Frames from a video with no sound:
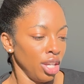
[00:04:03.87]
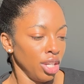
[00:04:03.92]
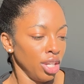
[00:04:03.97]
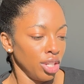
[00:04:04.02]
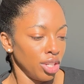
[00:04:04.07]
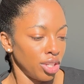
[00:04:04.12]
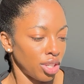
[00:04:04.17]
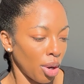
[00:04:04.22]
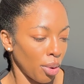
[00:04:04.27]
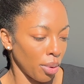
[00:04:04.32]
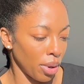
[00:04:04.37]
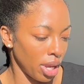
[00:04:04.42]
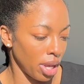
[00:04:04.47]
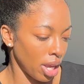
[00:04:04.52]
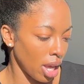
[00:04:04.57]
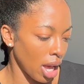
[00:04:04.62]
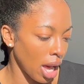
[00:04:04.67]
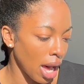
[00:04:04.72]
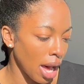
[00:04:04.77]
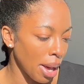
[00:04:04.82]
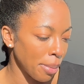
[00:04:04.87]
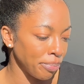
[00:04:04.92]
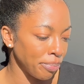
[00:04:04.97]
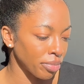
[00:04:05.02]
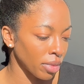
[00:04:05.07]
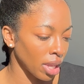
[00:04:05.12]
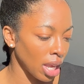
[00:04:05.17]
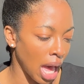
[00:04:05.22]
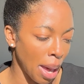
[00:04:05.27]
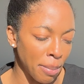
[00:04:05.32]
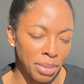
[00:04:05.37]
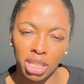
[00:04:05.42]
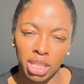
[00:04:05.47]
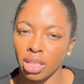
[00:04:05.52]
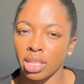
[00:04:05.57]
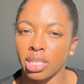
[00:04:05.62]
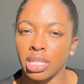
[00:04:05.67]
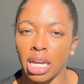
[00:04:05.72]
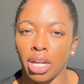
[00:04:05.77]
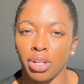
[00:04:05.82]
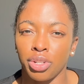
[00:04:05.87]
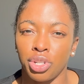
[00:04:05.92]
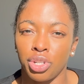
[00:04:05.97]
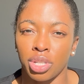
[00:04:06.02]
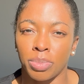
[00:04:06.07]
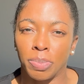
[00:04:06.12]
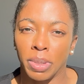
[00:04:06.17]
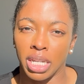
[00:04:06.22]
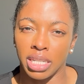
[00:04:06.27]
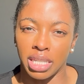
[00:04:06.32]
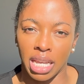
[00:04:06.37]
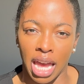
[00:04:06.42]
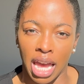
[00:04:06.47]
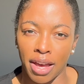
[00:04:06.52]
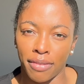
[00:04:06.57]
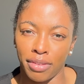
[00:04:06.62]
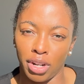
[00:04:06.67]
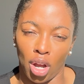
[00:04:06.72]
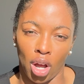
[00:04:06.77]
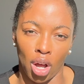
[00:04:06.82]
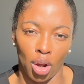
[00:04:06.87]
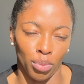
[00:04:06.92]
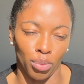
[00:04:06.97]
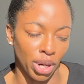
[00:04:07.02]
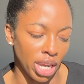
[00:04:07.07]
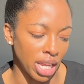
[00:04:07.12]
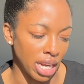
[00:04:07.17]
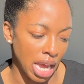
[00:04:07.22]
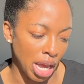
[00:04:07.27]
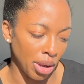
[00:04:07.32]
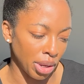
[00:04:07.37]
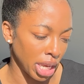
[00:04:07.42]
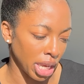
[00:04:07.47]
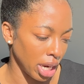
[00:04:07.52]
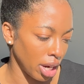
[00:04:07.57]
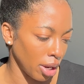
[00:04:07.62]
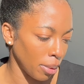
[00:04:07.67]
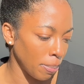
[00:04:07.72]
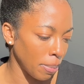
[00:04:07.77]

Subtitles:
So I'm gonna look down just because I have it all written out here,